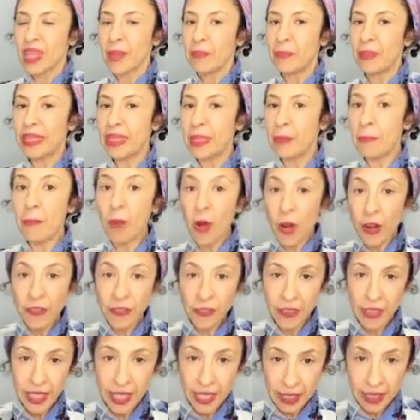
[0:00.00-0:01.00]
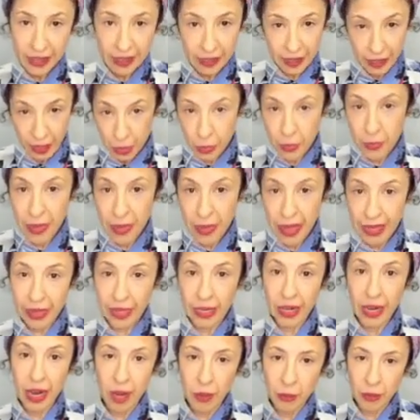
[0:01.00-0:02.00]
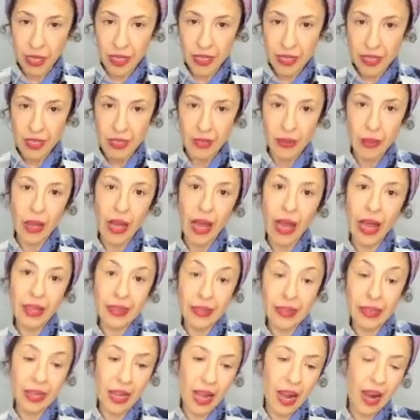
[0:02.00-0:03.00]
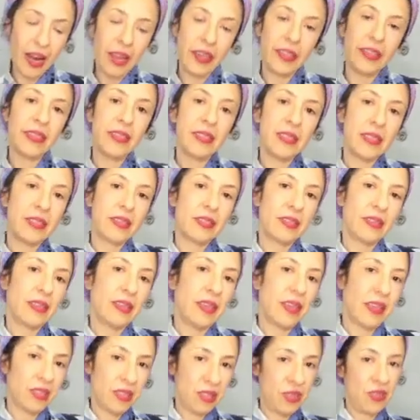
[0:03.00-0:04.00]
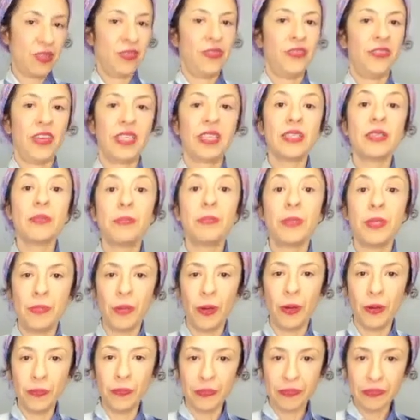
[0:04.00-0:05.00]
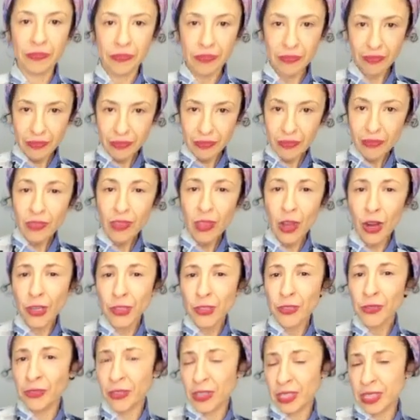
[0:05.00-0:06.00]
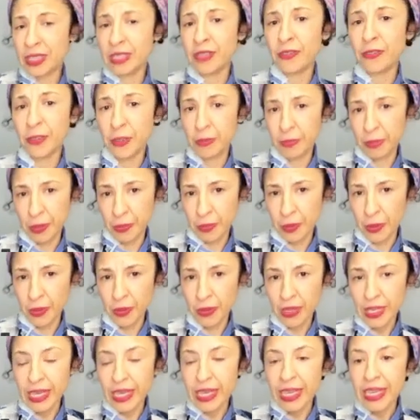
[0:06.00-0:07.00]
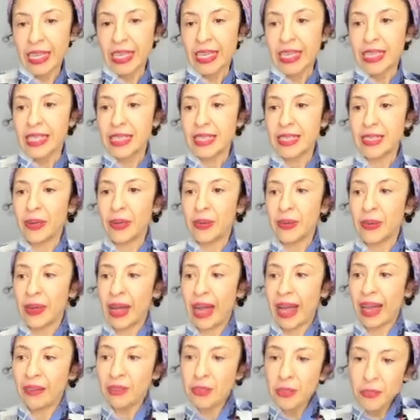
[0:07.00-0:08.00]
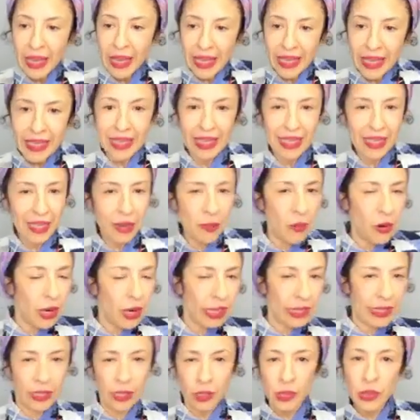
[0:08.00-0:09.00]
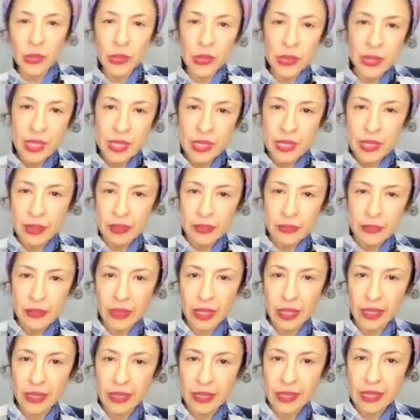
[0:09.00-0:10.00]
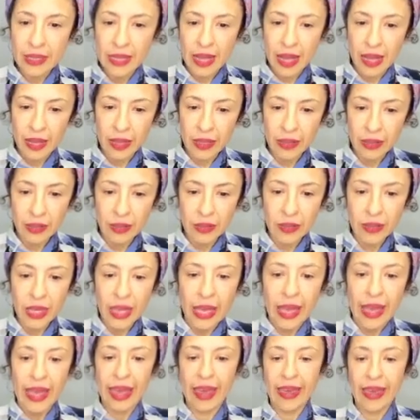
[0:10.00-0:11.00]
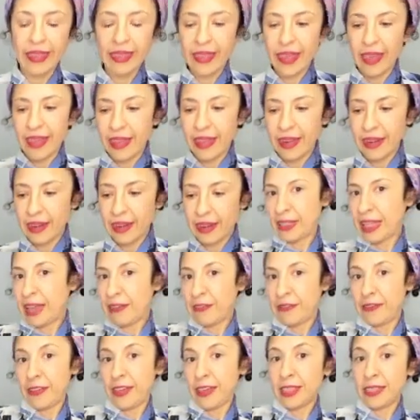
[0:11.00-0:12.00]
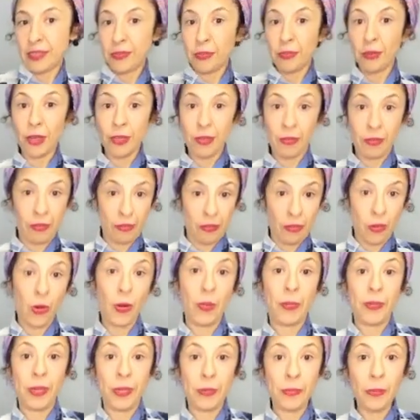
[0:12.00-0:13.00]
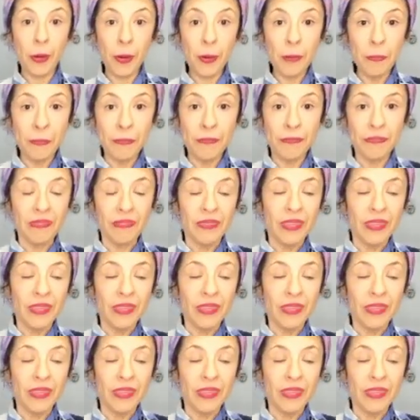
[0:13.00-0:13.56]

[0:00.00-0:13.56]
But the more fitted you make a garment, the hardest is to fit people or to fit different people. So I would make like a more like loose style, and then that fits more people.